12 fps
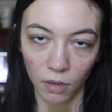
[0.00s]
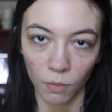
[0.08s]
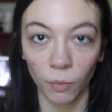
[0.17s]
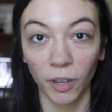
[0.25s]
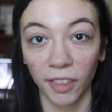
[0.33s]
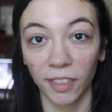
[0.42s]

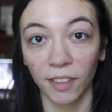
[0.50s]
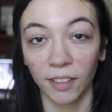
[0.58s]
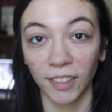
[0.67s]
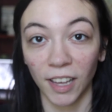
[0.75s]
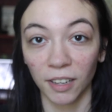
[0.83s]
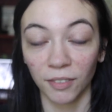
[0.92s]
with a
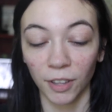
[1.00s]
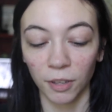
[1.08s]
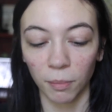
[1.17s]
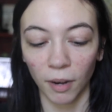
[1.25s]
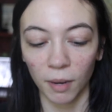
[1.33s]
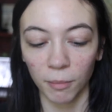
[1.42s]
lot of other
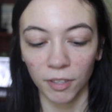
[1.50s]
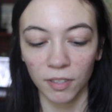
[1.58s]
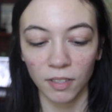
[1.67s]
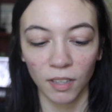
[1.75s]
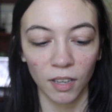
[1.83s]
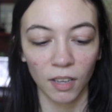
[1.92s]

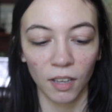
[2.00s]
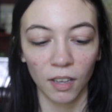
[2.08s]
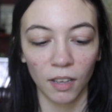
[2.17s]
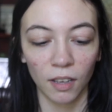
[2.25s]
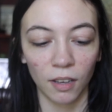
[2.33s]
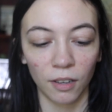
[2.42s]
primers.
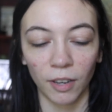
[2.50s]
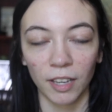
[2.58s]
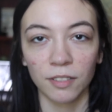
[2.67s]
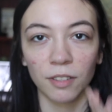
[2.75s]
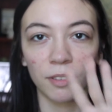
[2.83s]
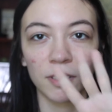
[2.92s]
Okay,
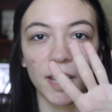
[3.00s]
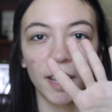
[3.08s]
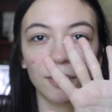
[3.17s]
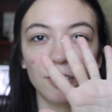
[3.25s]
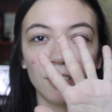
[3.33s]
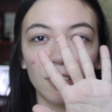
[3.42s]
so the
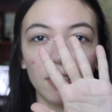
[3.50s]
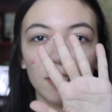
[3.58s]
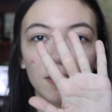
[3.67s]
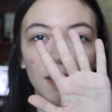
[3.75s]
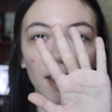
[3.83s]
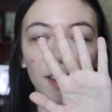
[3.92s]
texture
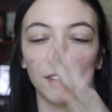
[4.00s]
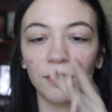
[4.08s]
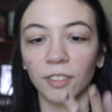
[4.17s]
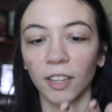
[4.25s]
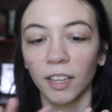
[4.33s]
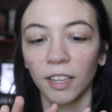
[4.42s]
is kind
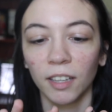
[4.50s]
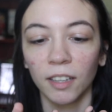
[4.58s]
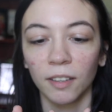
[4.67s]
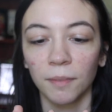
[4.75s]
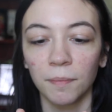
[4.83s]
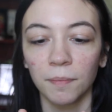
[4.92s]
of like
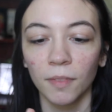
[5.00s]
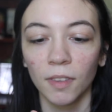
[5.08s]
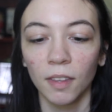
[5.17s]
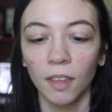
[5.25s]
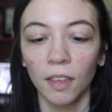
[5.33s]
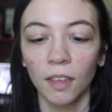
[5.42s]

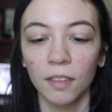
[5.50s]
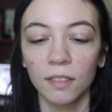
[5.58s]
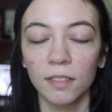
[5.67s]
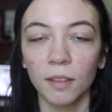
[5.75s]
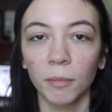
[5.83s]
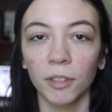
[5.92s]

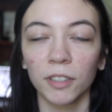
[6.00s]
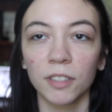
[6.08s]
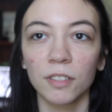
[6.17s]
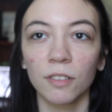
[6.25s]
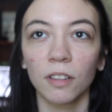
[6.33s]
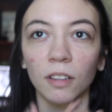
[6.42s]
similar
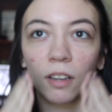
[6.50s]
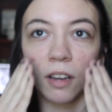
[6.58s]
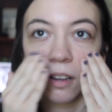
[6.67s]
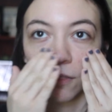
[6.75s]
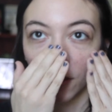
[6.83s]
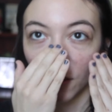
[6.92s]
to the
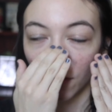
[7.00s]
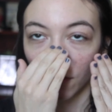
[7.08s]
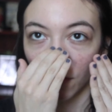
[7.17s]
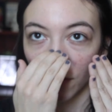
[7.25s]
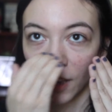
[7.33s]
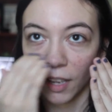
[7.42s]
Cover
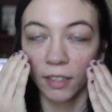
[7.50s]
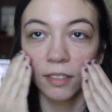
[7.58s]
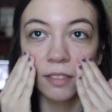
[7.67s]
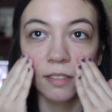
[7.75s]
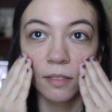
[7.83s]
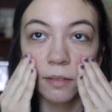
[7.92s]

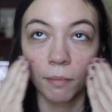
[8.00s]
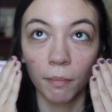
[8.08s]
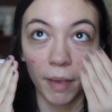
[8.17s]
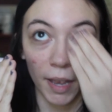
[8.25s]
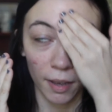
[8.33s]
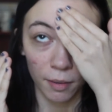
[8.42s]
FX
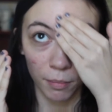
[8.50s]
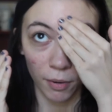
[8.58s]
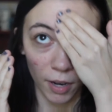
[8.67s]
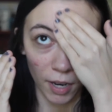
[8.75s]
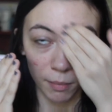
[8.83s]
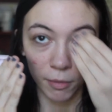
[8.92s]
matte
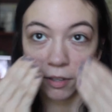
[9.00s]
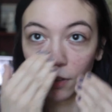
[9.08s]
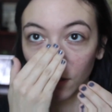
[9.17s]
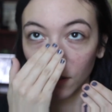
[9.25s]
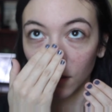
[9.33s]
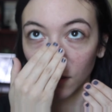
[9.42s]
primer.